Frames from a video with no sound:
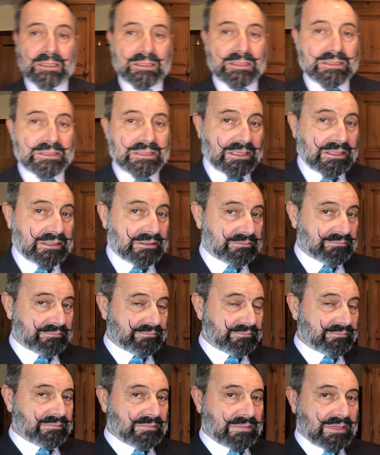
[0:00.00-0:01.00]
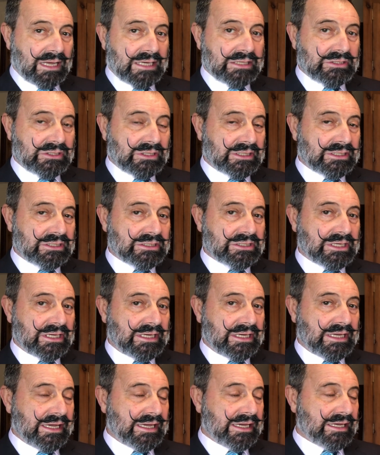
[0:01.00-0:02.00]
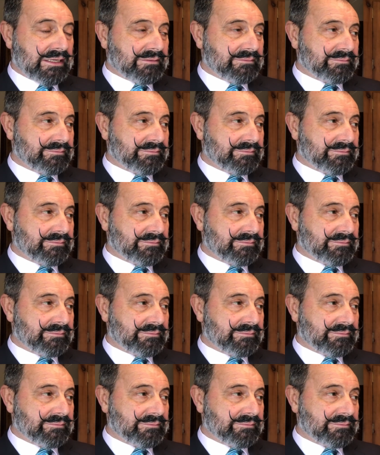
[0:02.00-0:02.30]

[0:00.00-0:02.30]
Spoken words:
So as you can see here,